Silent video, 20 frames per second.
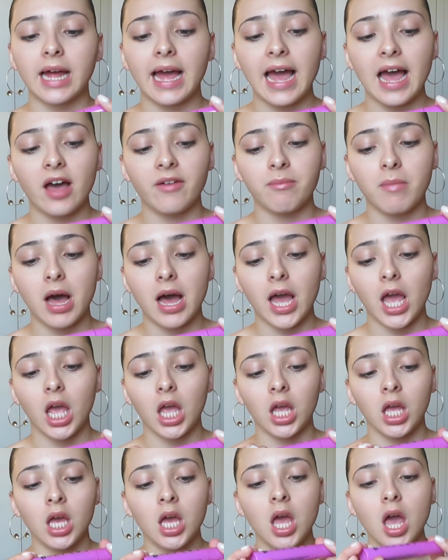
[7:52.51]
I have
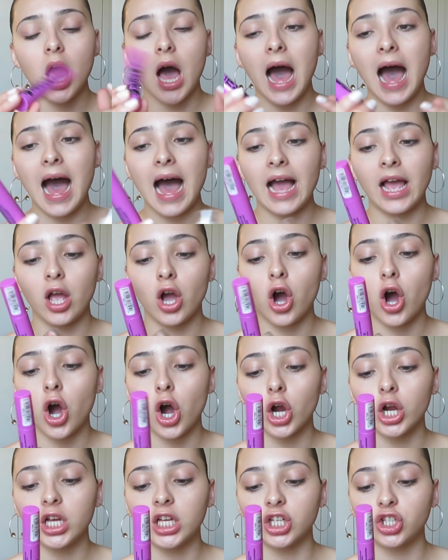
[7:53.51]
my I
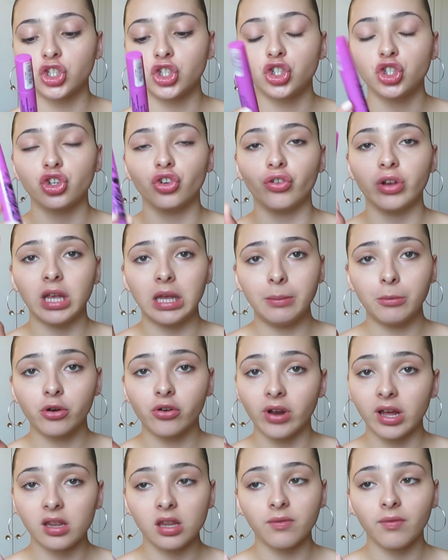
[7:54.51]
Heart Extreme
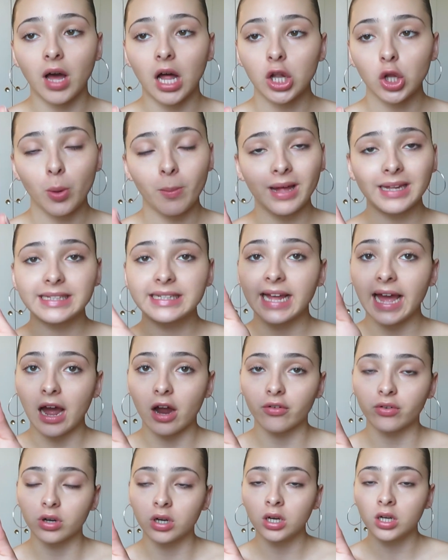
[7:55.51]
Crazy Volume
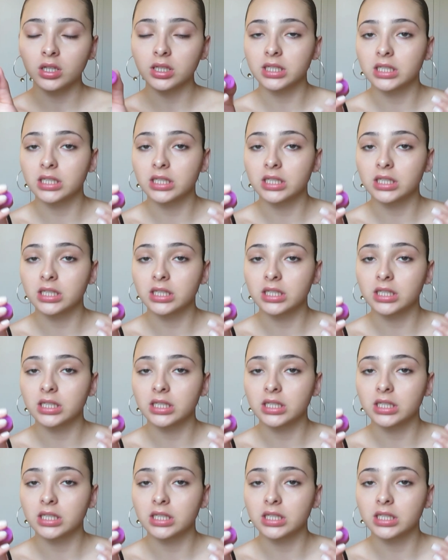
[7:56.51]
Mascara.